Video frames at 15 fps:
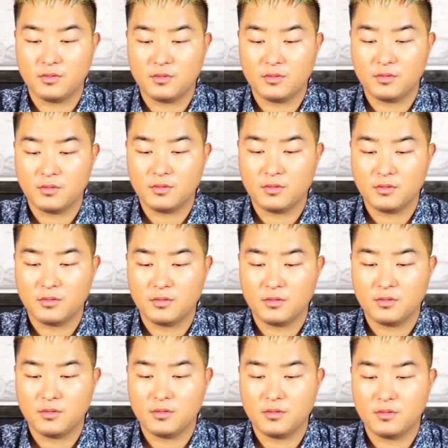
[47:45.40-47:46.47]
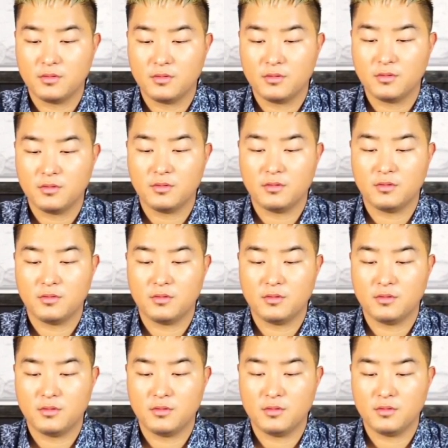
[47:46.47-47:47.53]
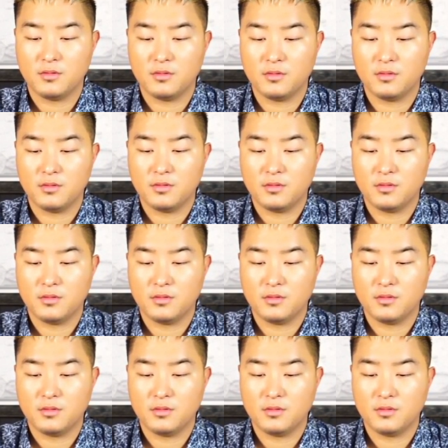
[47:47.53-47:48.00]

(silence)